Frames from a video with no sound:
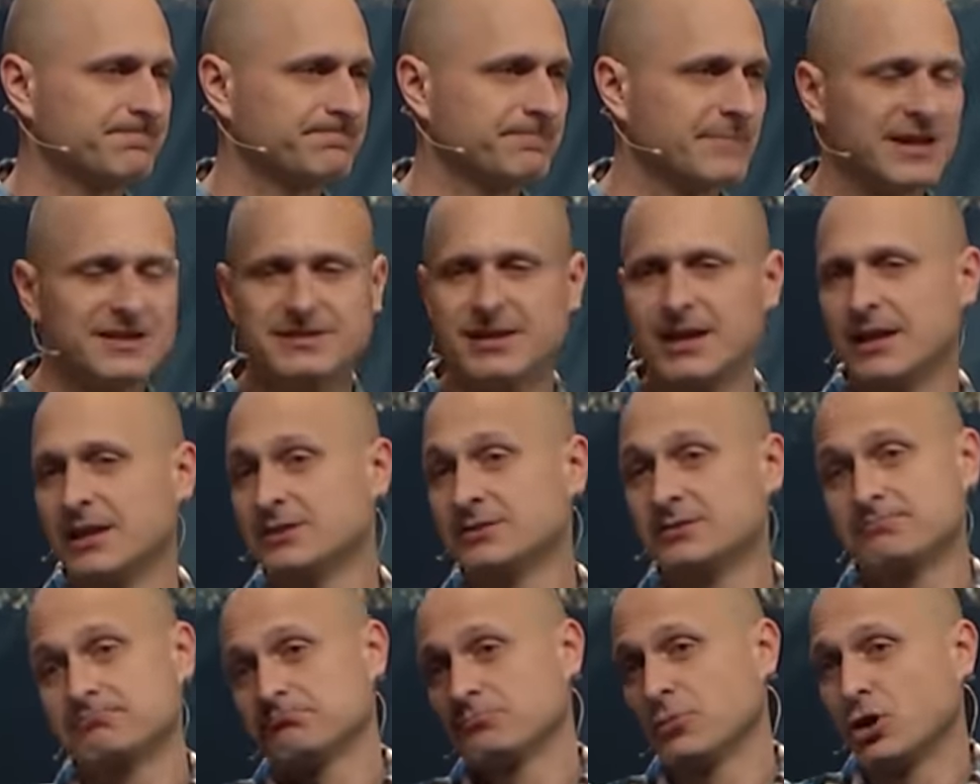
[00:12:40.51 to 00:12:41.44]
They said he's
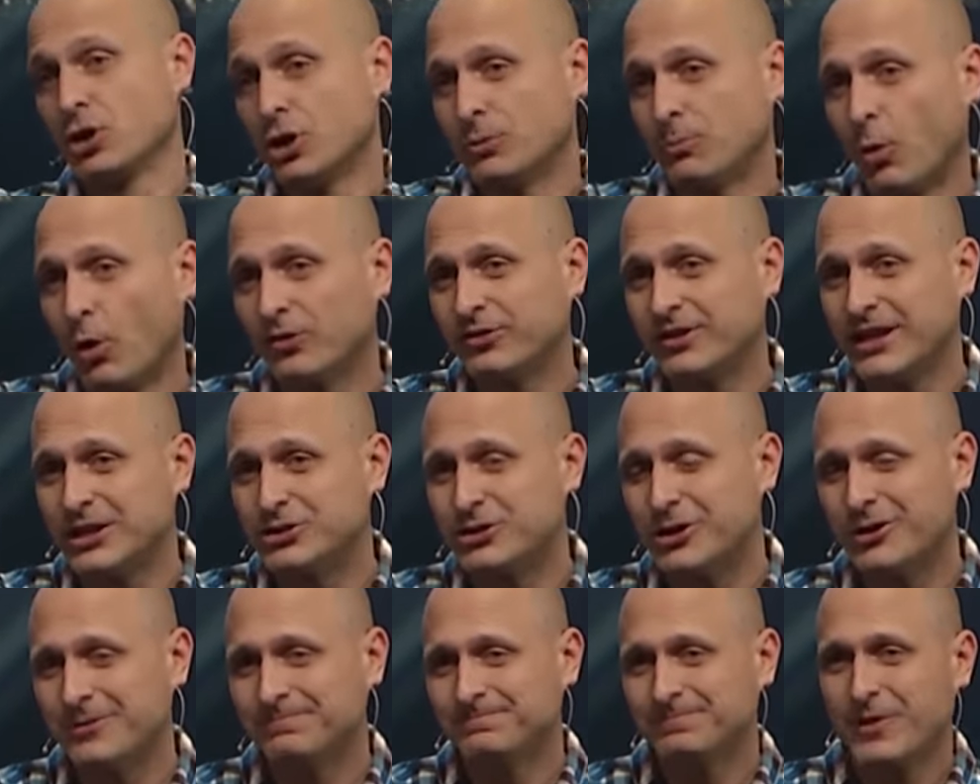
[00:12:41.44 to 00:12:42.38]
a good moral
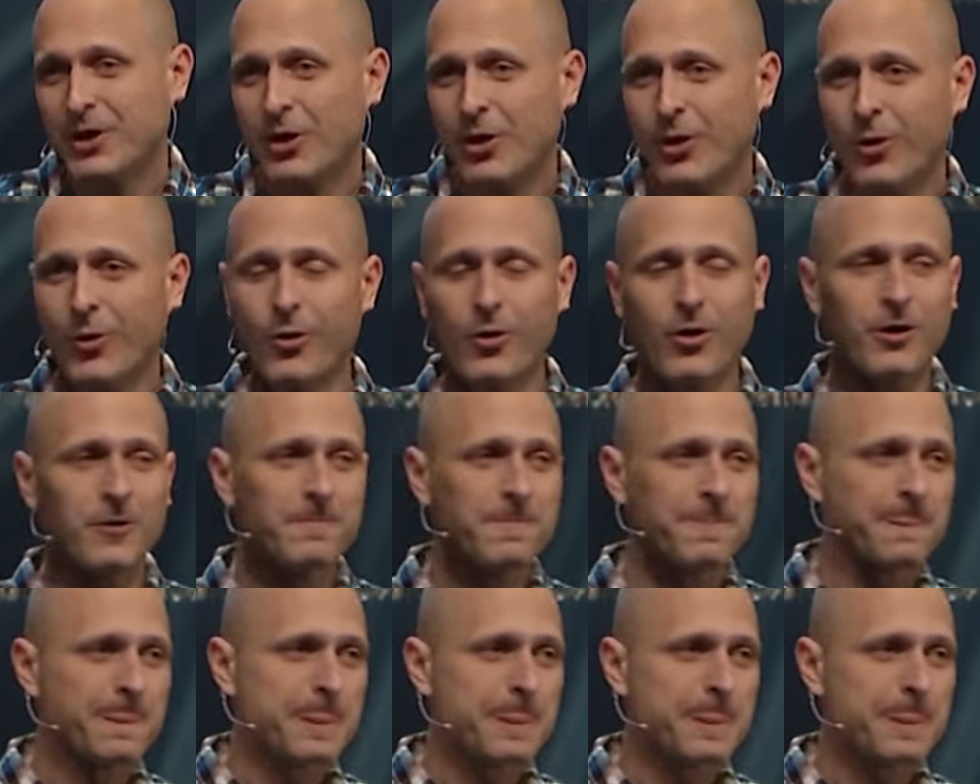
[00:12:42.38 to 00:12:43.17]
teacher, or